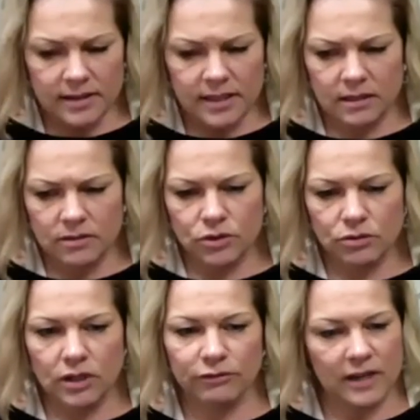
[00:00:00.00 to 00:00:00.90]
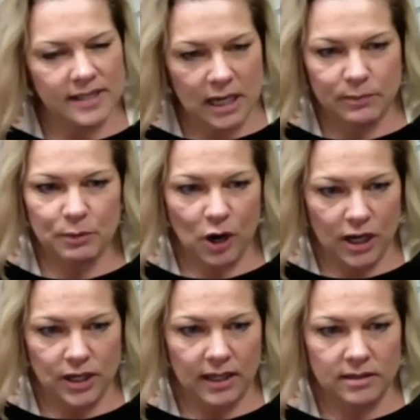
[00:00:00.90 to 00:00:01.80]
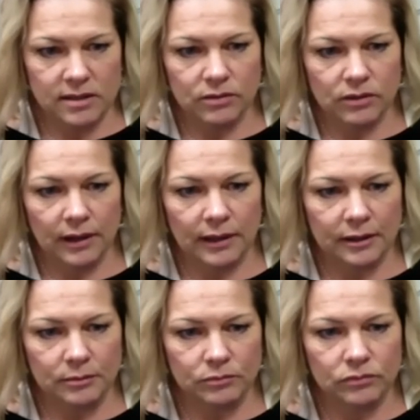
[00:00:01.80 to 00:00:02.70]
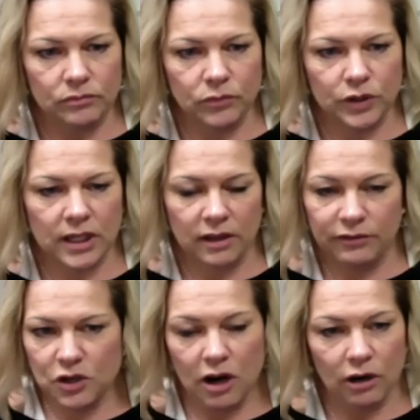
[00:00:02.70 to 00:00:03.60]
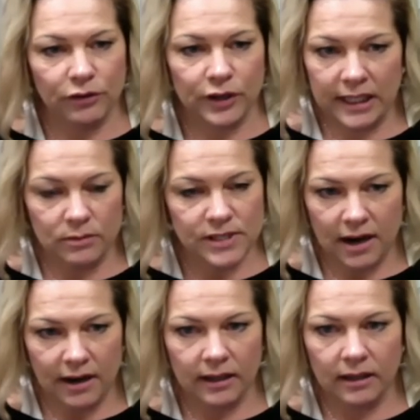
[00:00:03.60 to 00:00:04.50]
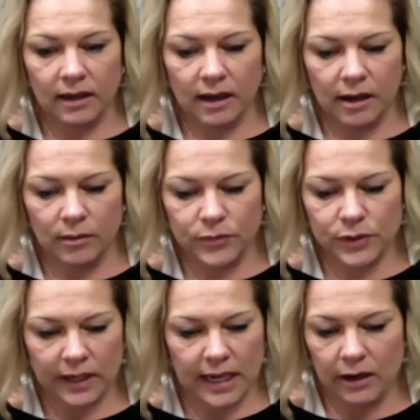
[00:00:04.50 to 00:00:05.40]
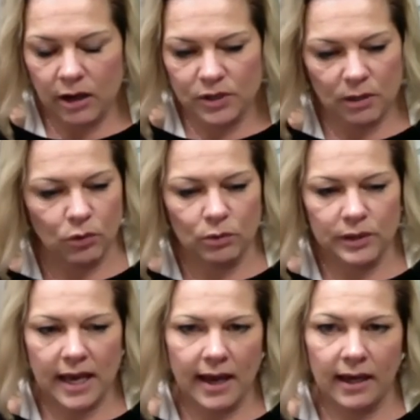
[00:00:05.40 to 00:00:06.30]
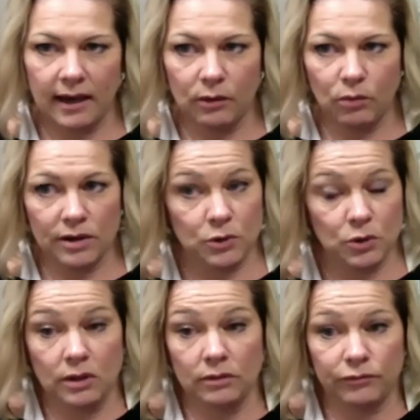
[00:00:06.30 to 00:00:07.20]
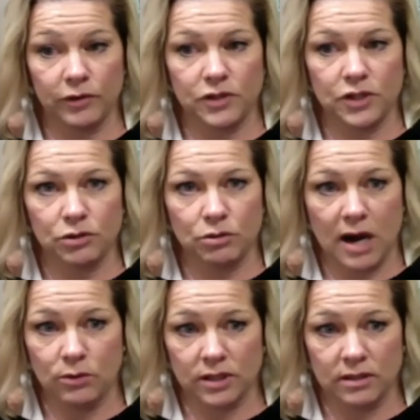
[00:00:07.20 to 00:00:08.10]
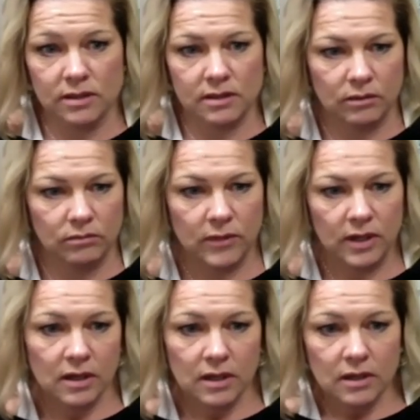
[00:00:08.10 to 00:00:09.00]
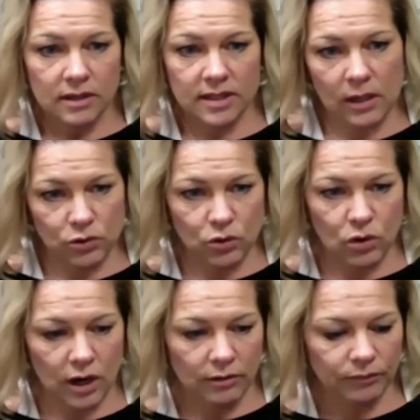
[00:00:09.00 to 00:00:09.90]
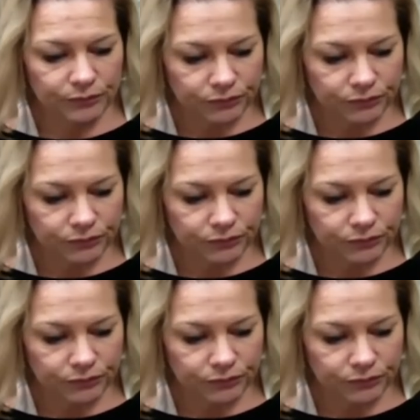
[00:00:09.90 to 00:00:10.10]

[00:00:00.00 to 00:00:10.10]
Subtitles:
did do the Front Steps project, which another photographer, Needham, started. So I kind of hopped on board with that. I wound up doing 52 houses in the South Shore.